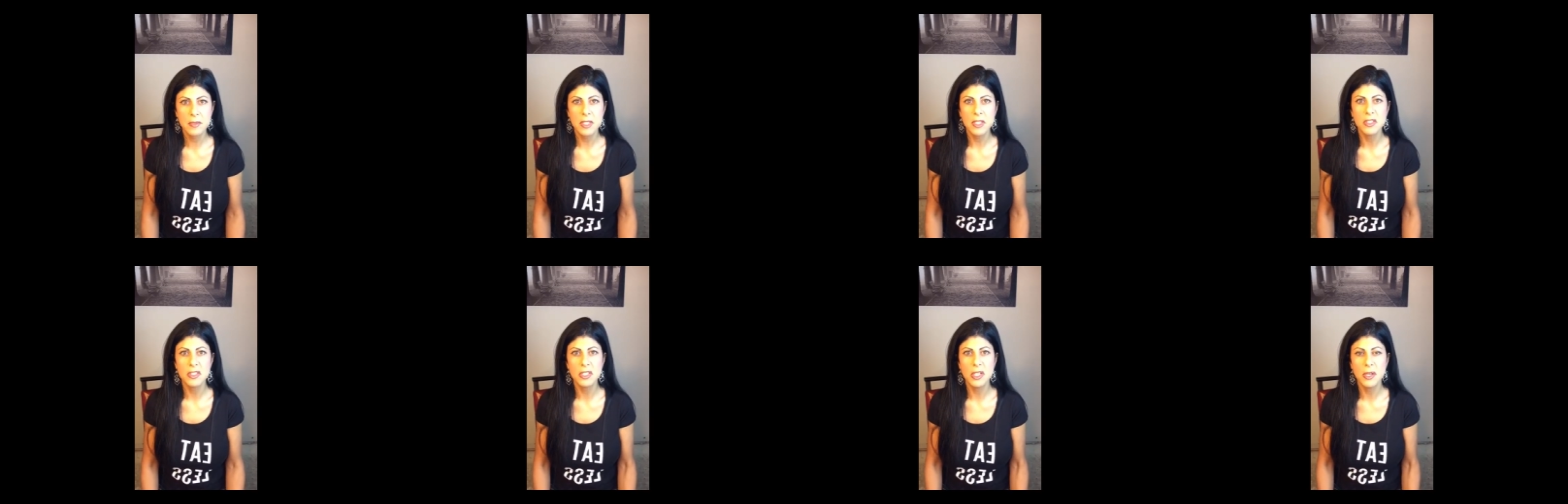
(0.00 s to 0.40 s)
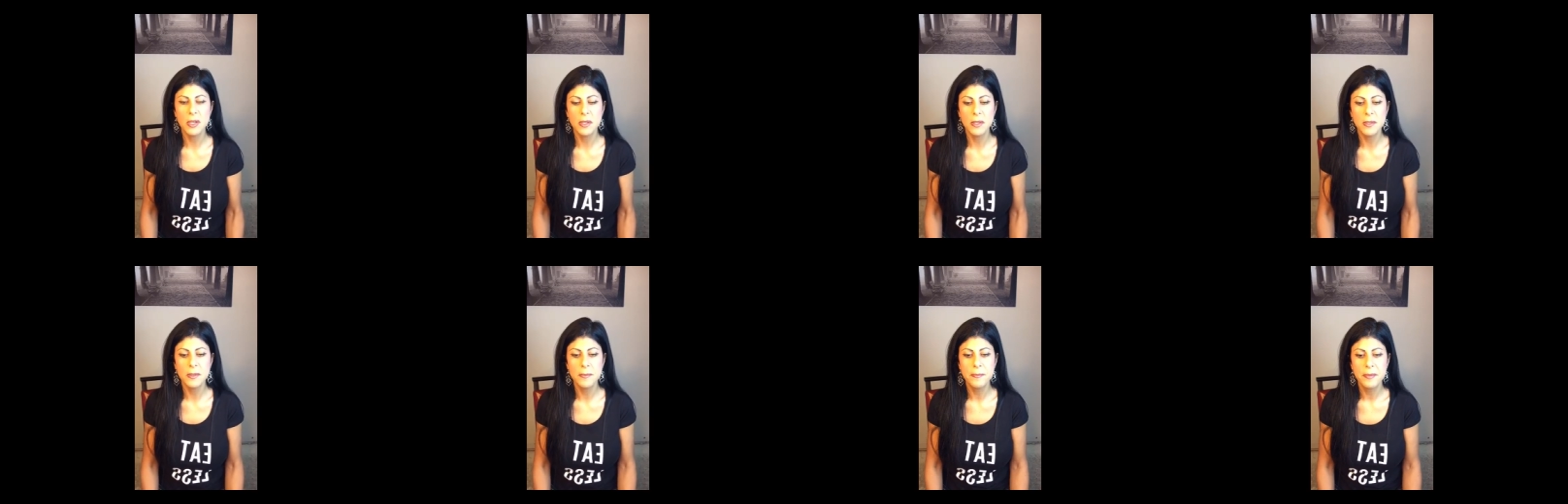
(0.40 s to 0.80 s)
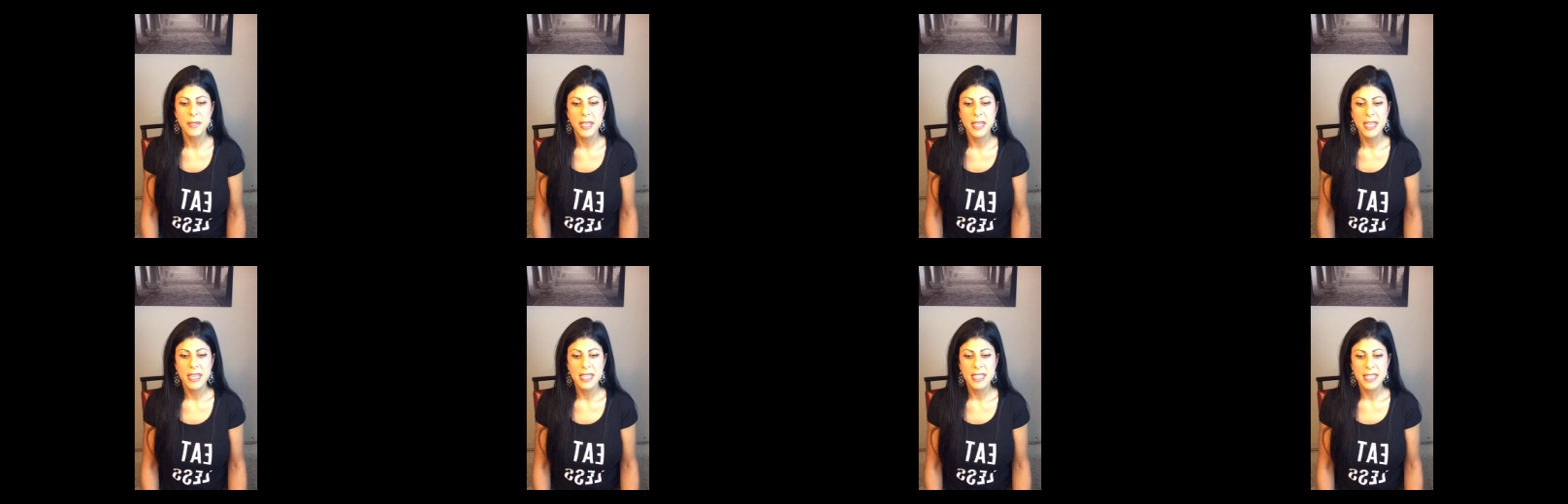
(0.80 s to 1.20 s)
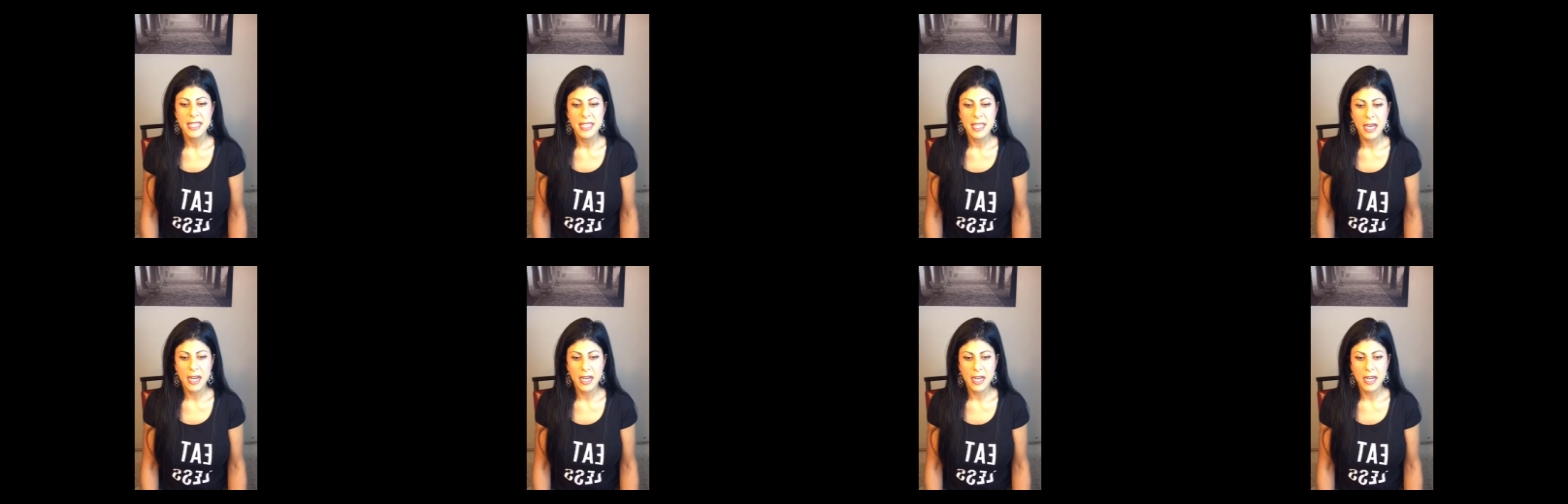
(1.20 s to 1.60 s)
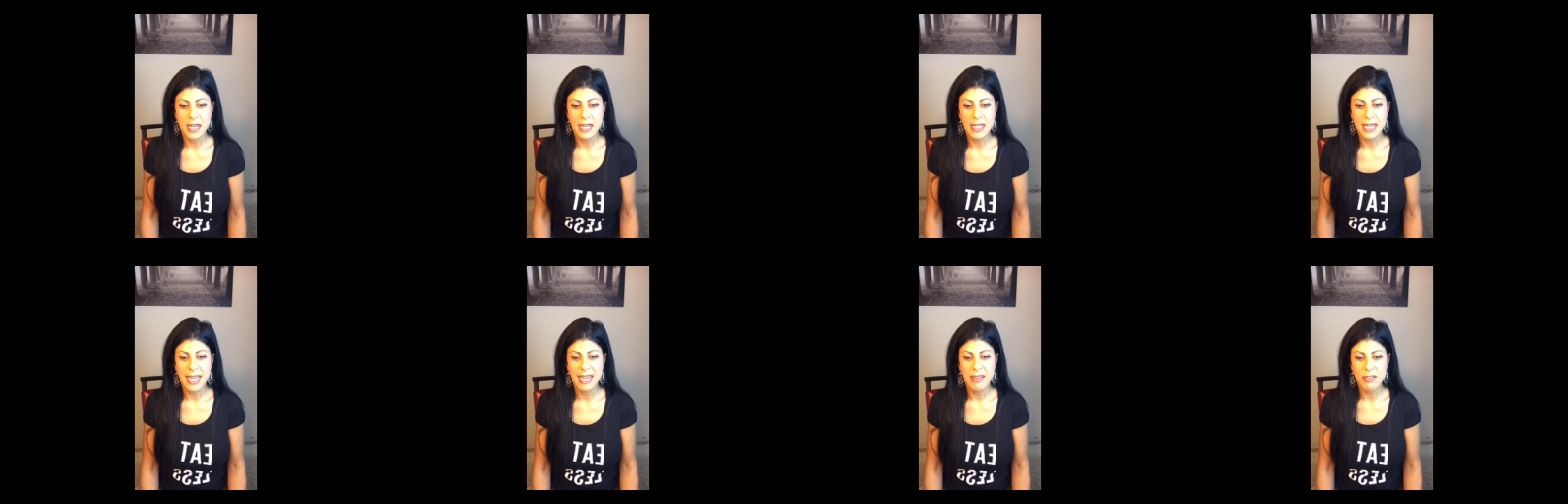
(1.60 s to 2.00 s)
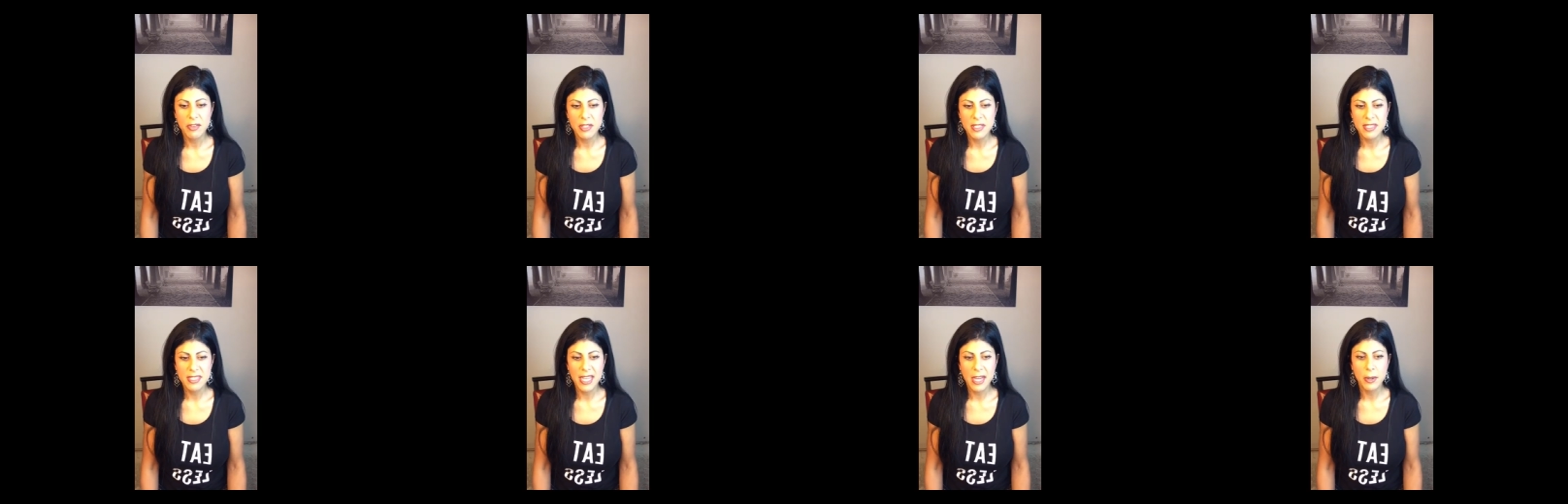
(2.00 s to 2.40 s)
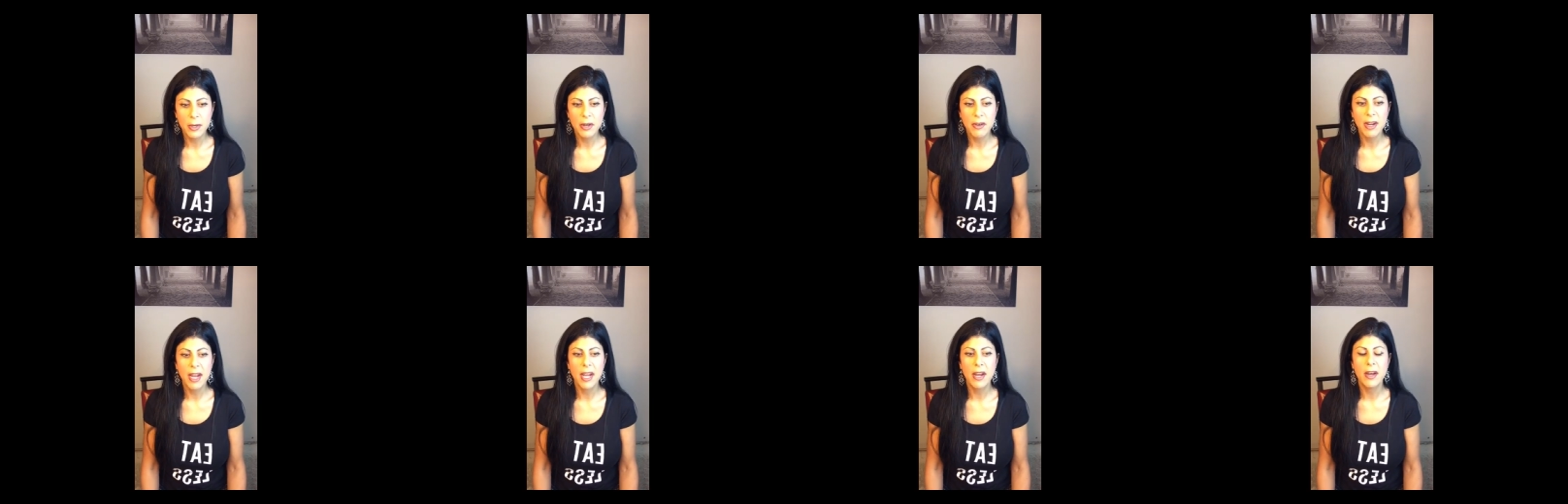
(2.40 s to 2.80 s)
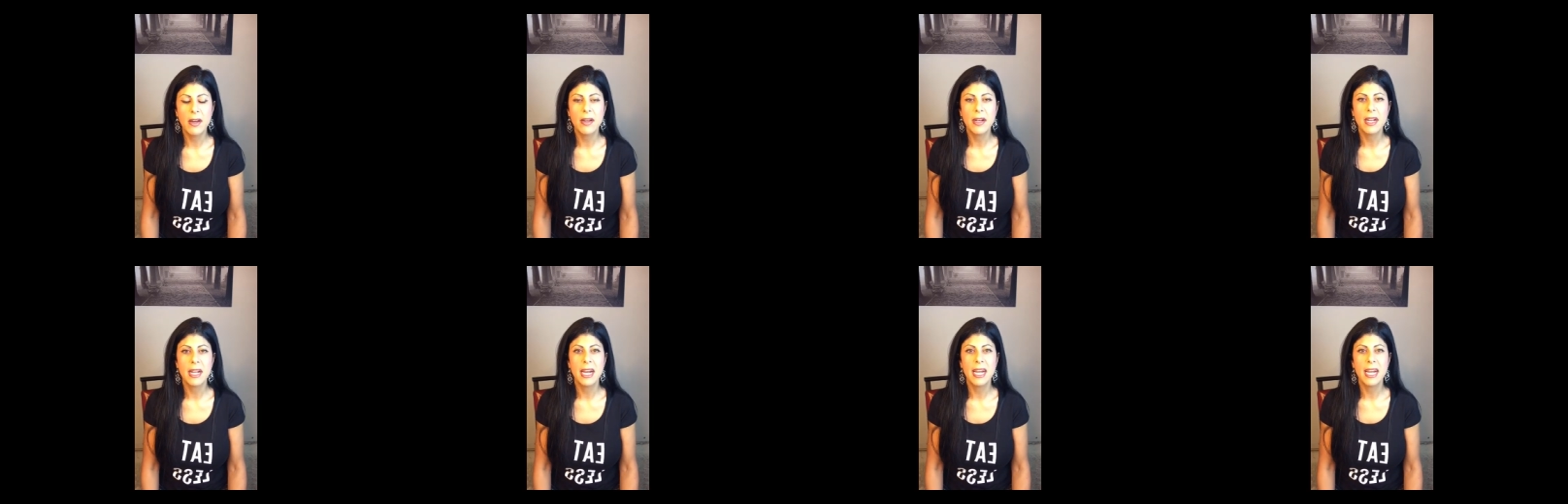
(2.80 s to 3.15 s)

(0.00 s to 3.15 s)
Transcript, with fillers: So after the sauerkraut,